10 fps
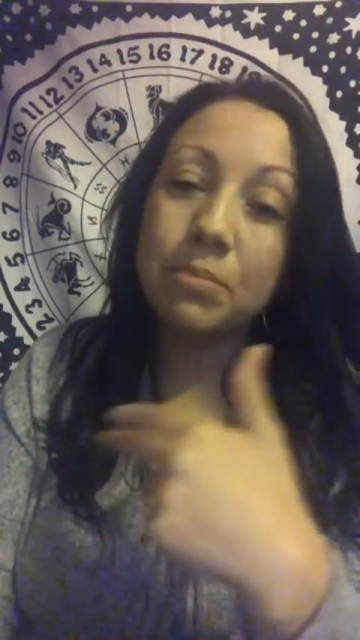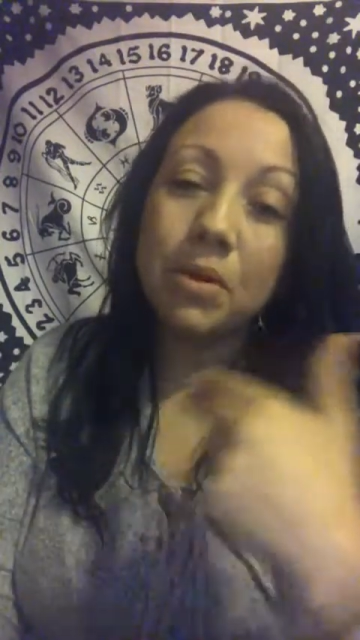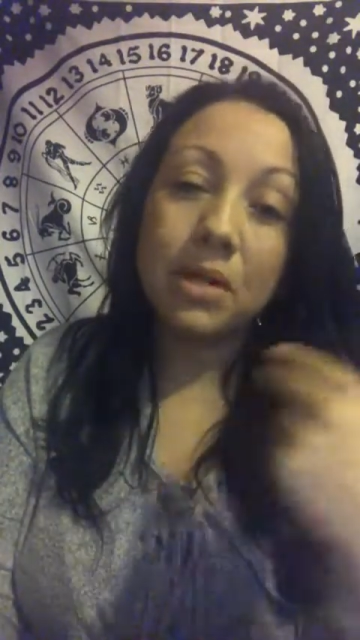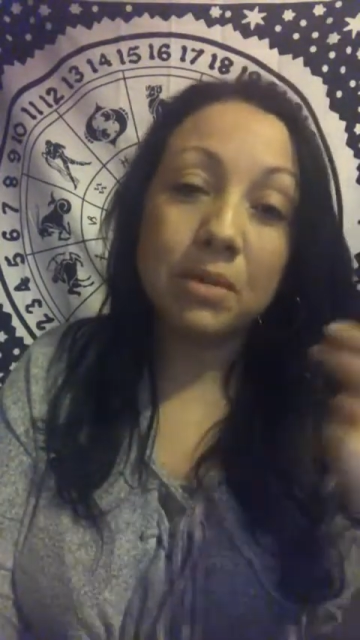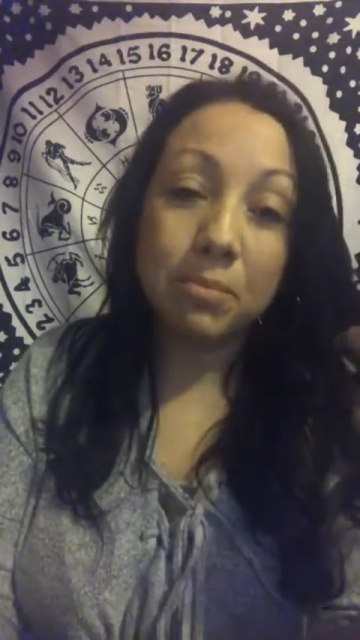
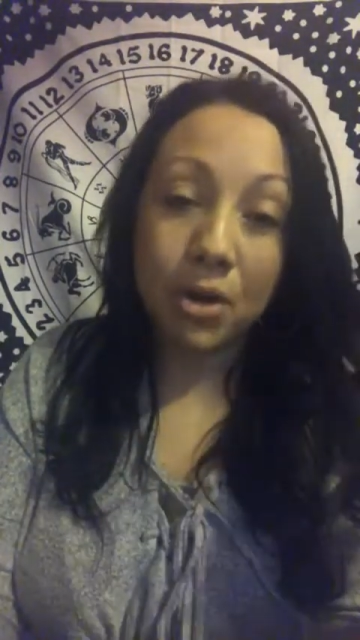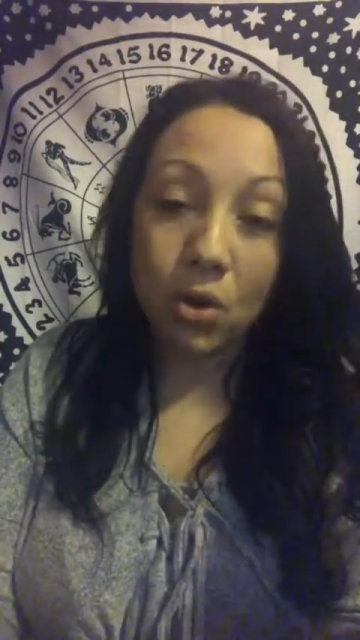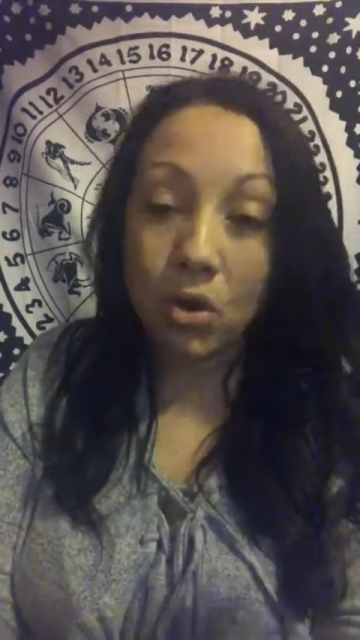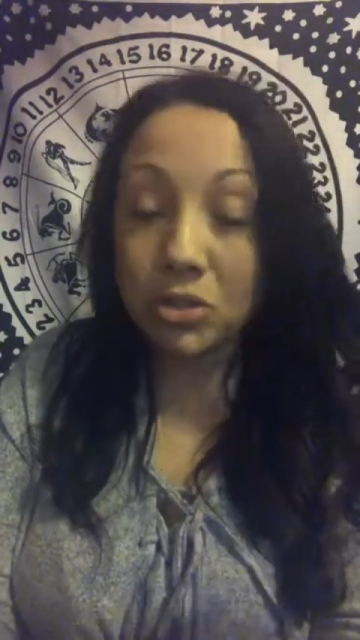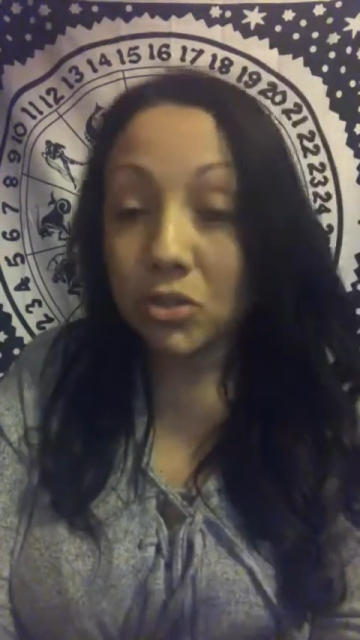but
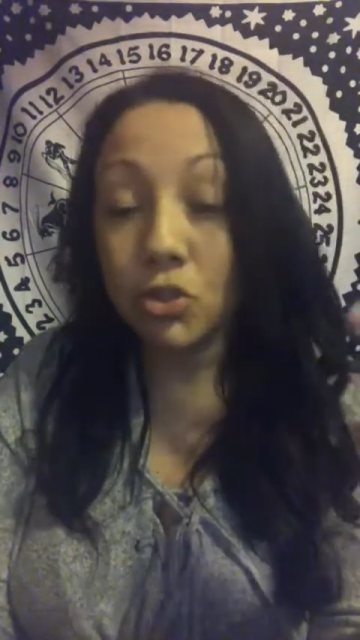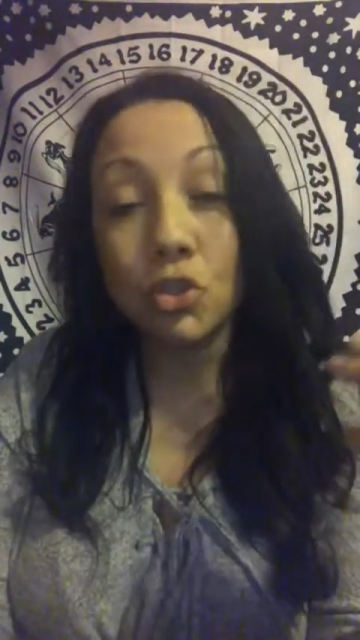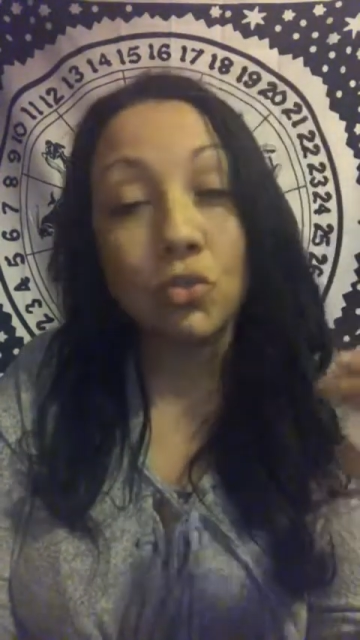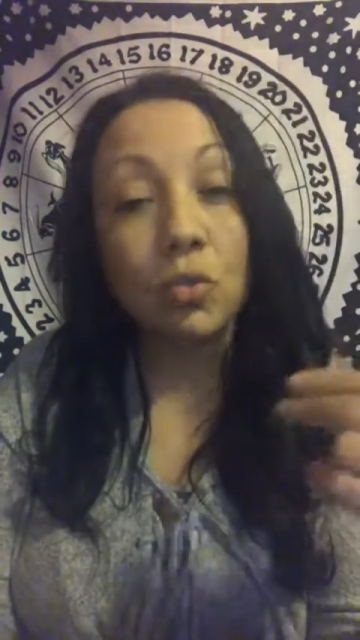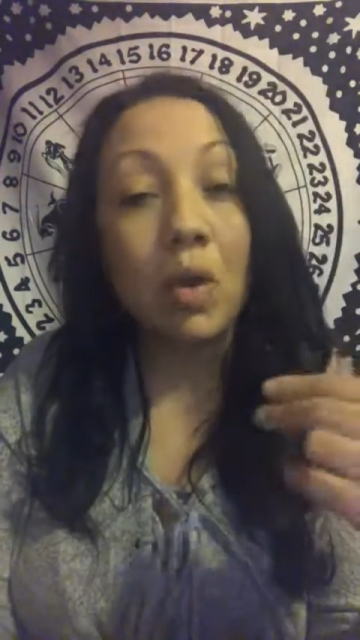also
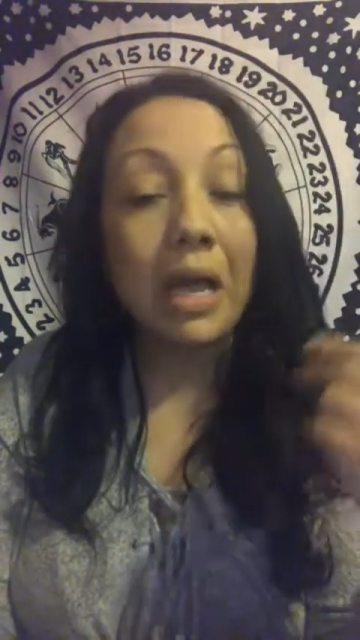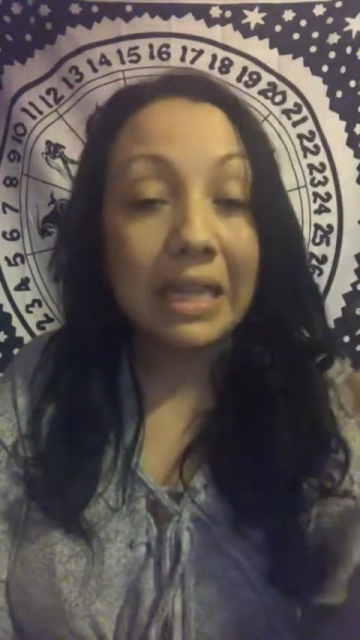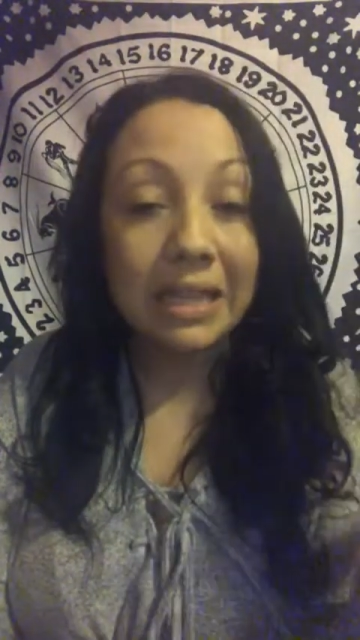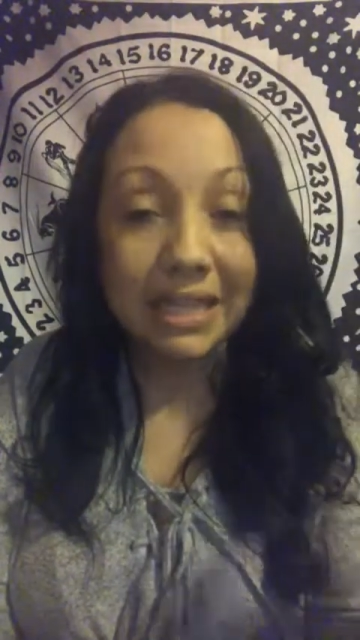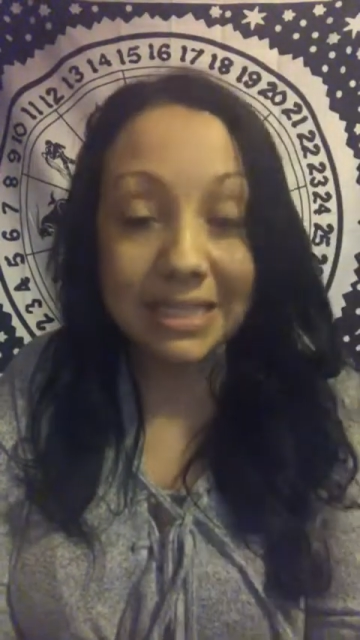to
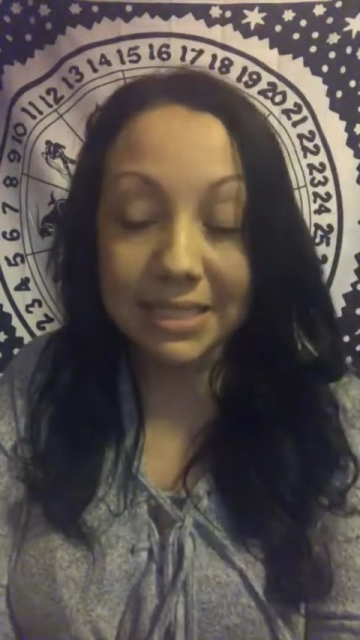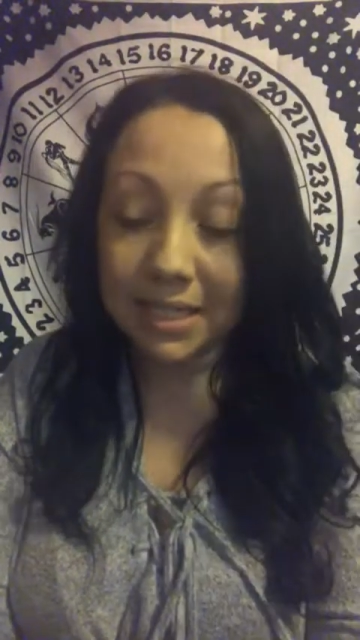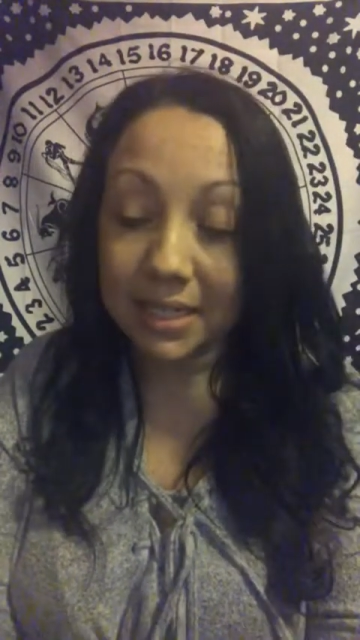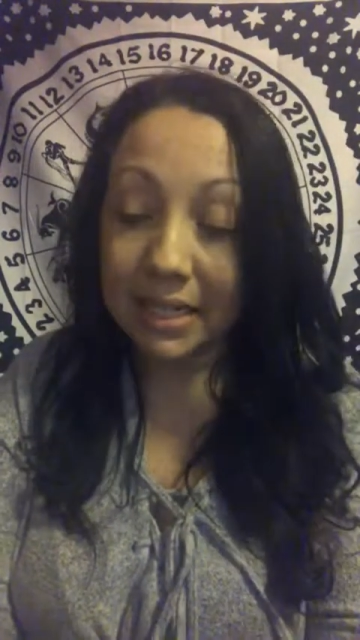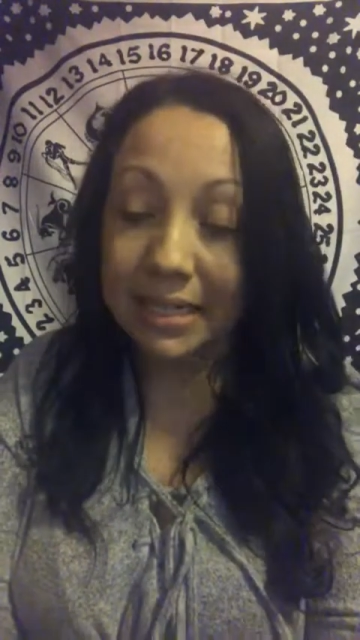
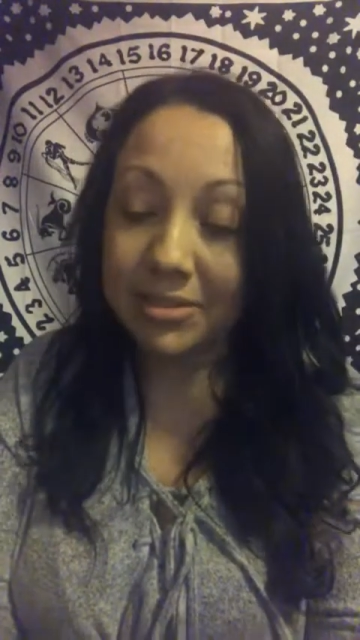listen,